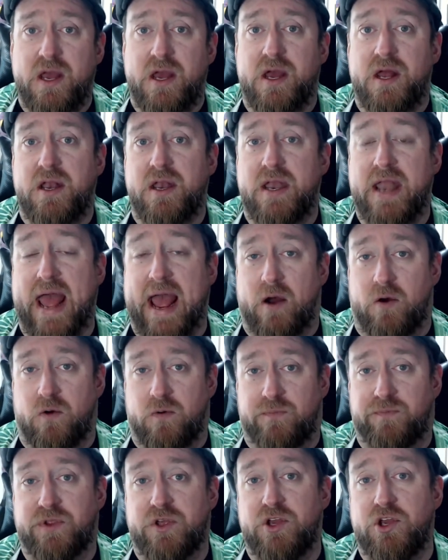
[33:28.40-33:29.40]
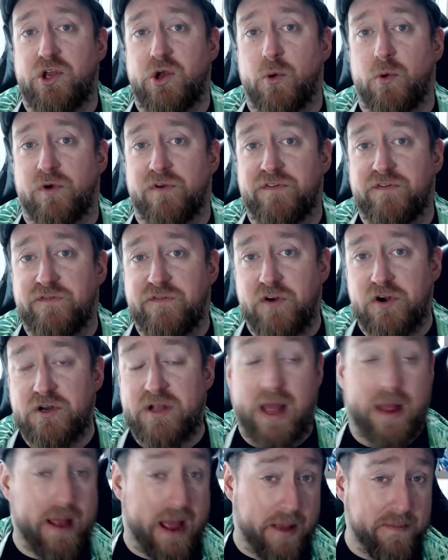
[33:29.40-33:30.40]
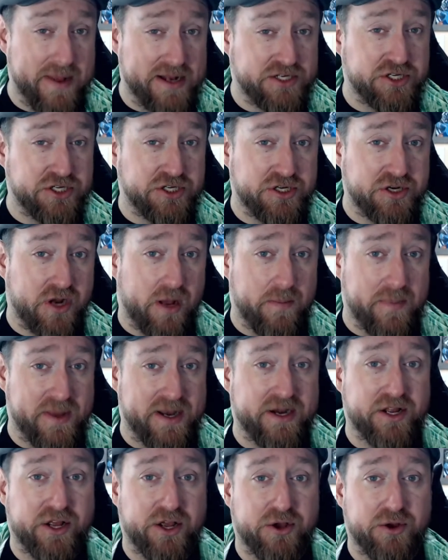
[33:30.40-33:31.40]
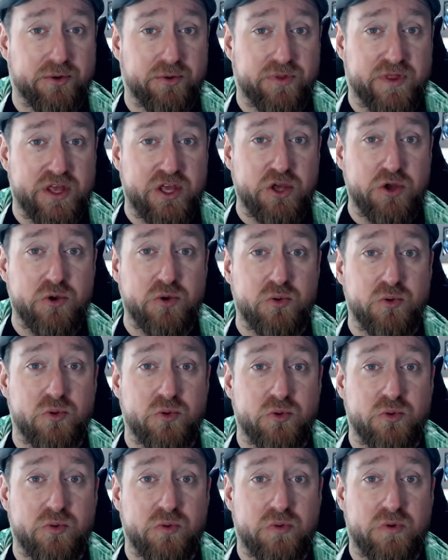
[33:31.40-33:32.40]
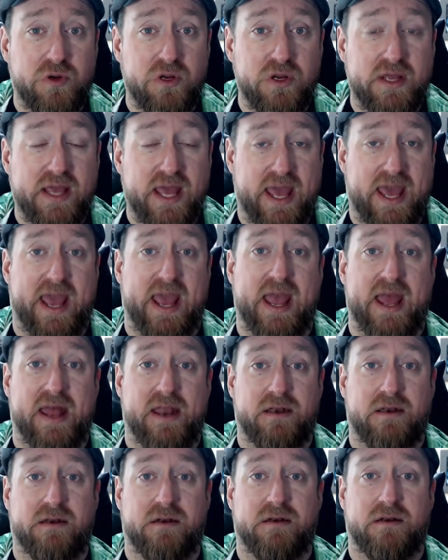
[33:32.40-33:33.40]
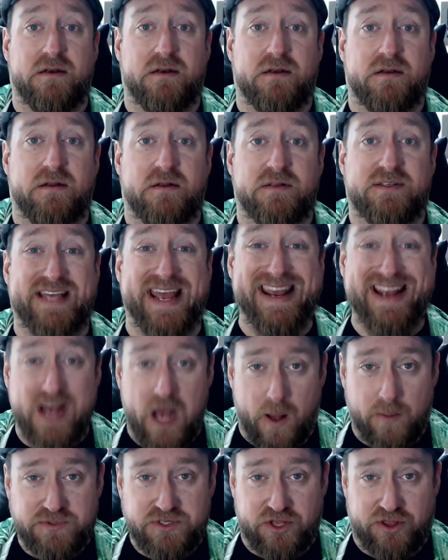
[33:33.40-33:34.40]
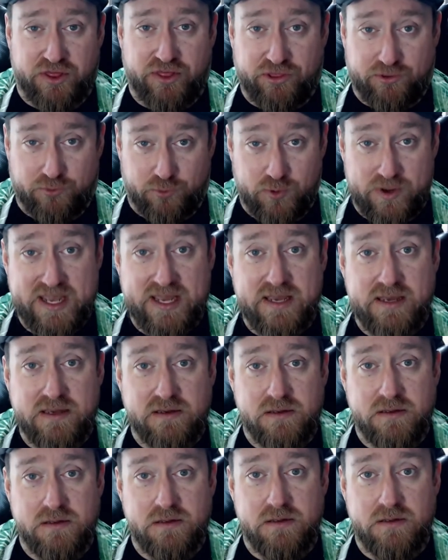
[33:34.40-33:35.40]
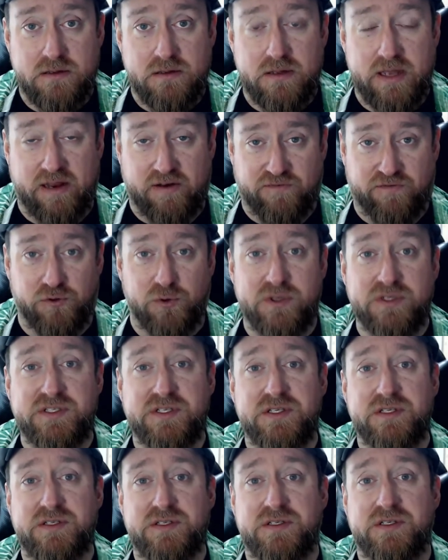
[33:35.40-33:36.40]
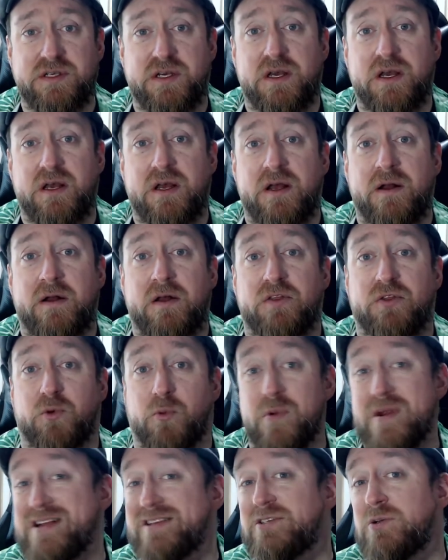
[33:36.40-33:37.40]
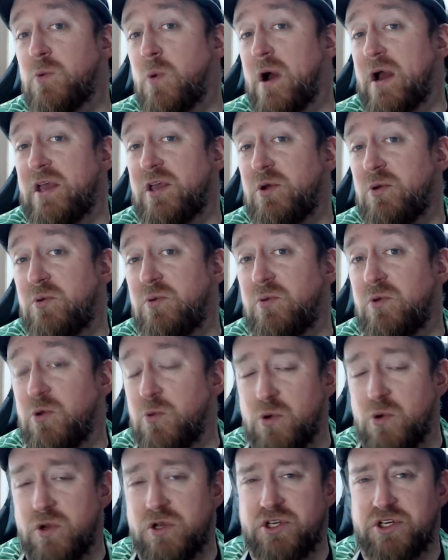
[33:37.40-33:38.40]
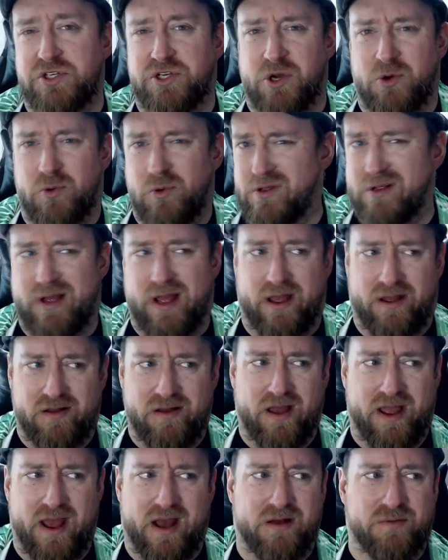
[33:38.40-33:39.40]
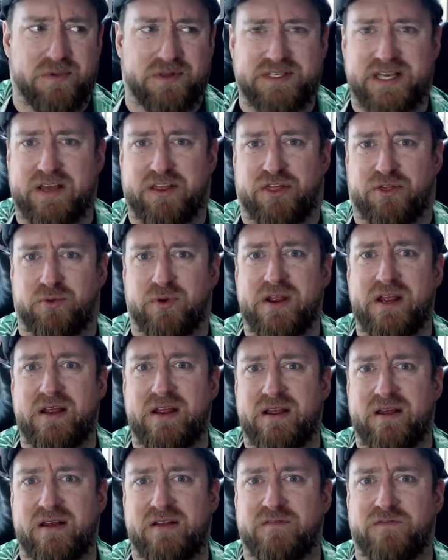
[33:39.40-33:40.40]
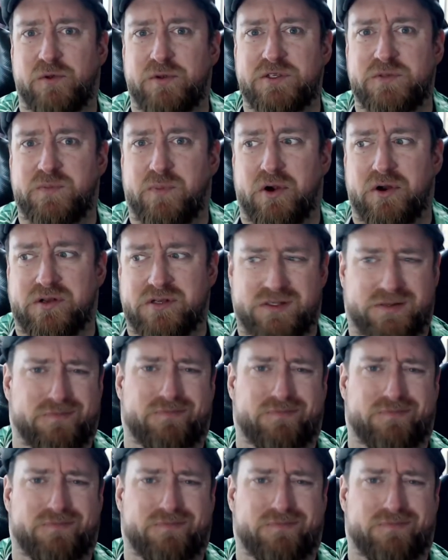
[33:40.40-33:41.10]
Now, I mentioned a minute ago that you can take up to 3 influences. The reason why you wouldn't just go, well, hell yeah, I'm going to take 3 influence perks,